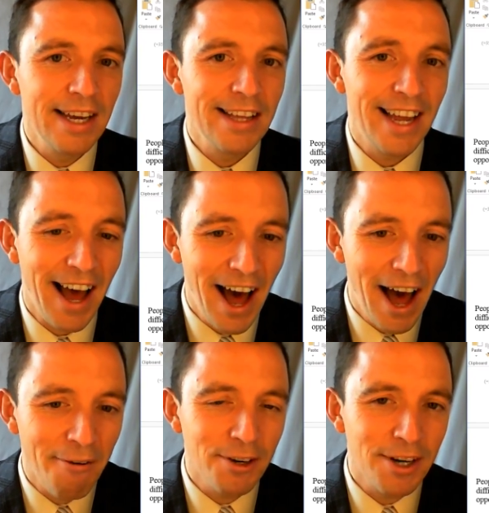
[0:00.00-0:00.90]
Then
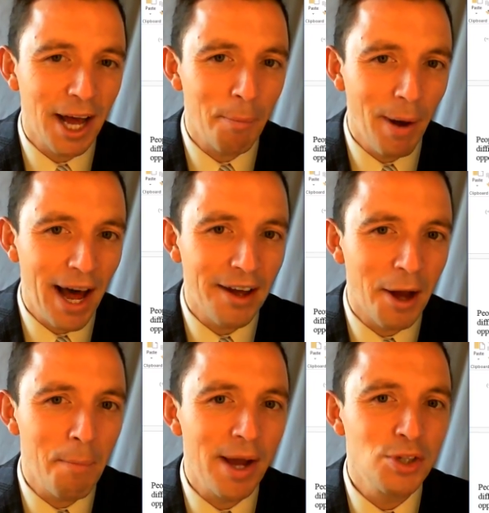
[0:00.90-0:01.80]
after that man, I
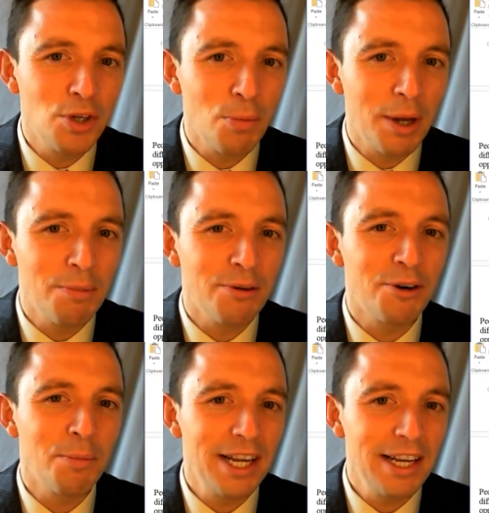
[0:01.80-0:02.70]
met two people
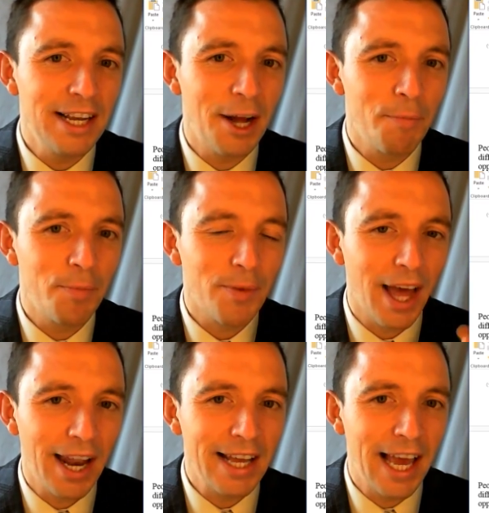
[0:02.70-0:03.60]
from India.
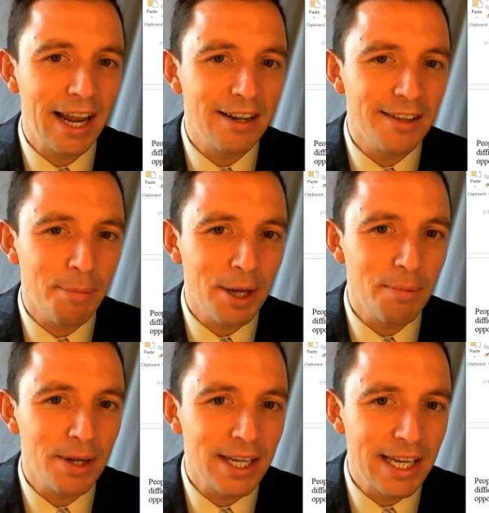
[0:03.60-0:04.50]
And again, the
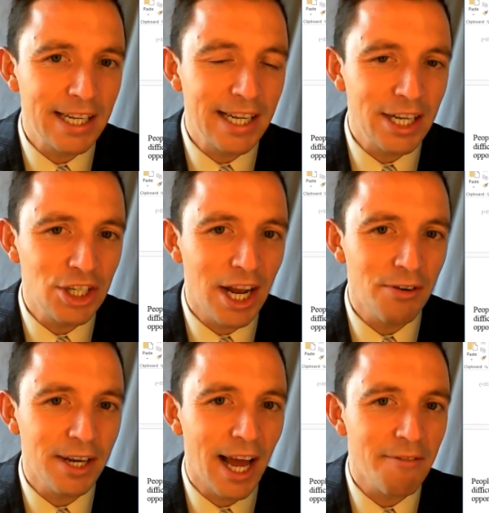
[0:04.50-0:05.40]
people in India
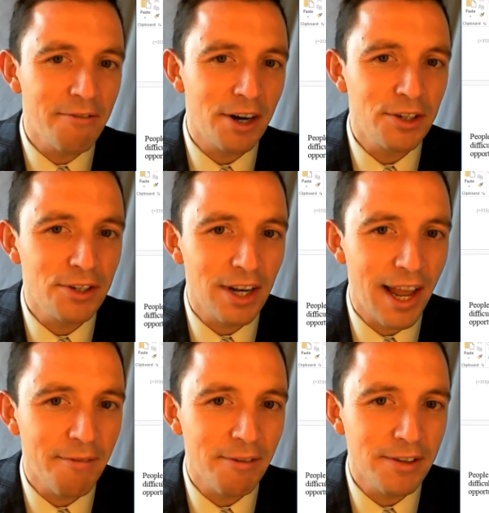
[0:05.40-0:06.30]
generally have very good
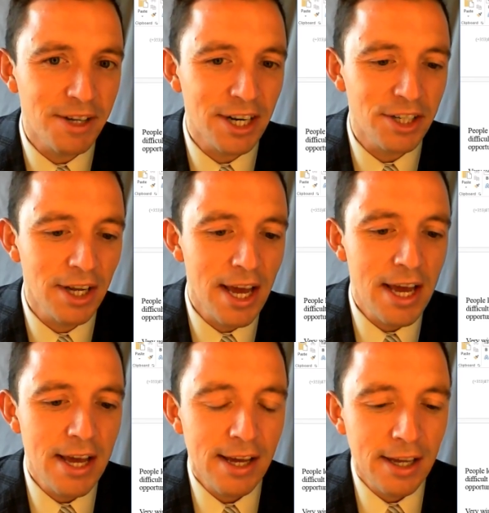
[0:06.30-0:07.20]
levels of English.
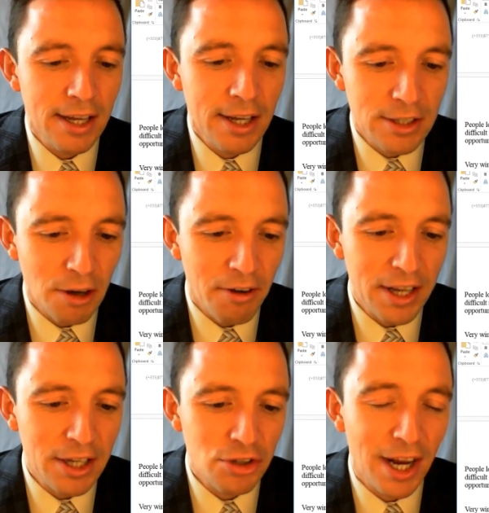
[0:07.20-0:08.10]
So
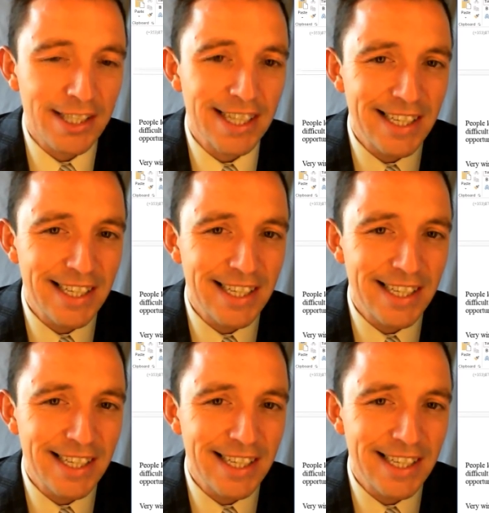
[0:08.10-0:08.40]
very interesting.